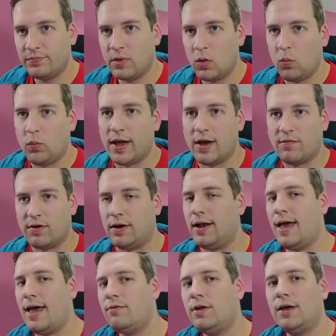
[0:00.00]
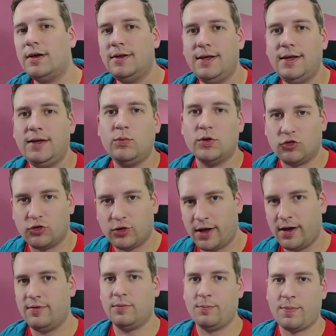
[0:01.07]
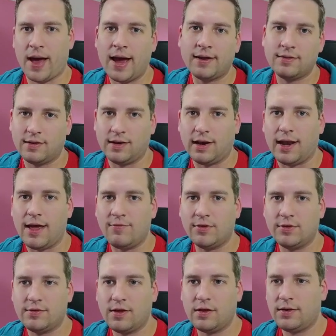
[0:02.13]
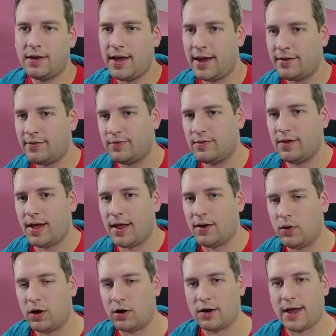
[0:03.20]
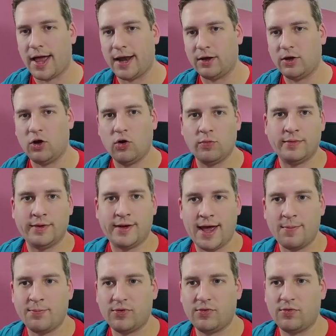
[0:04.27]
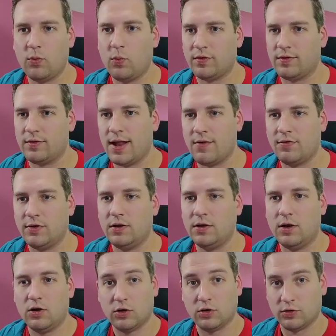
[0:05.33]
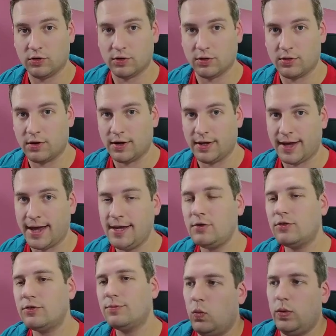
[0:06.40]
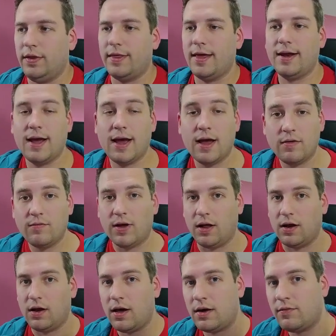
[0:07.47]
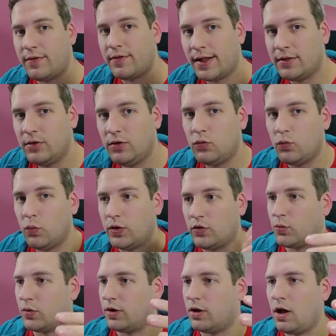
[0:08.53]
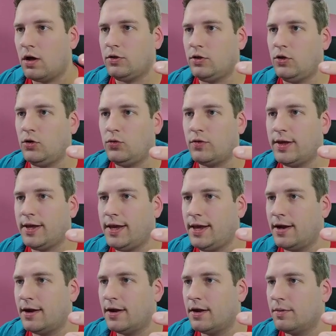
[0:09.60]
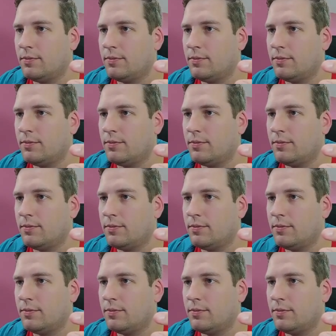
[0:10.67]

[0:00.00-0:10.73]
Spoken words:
We have our level ID, which ties it back to levels.txt, and our catacomb depths was level 138. We then have a lot of values which we're not using here.